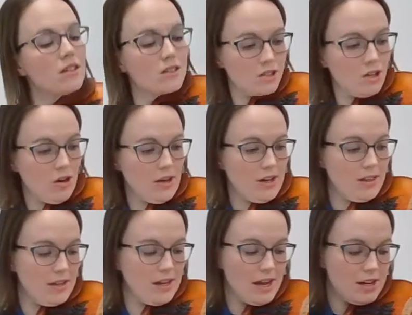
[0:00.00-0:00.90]
Starting
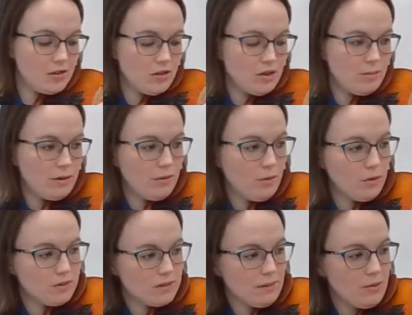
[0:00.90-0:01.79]
on the A string, but of
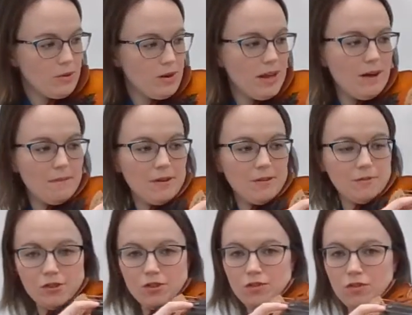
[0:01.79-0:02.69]
course I'm going to have my
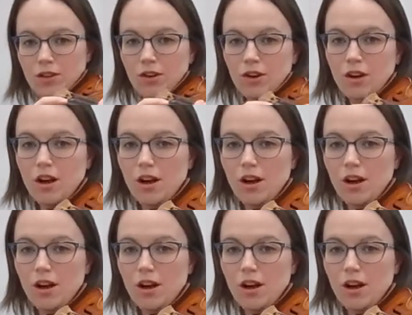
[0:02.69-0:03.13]
first finger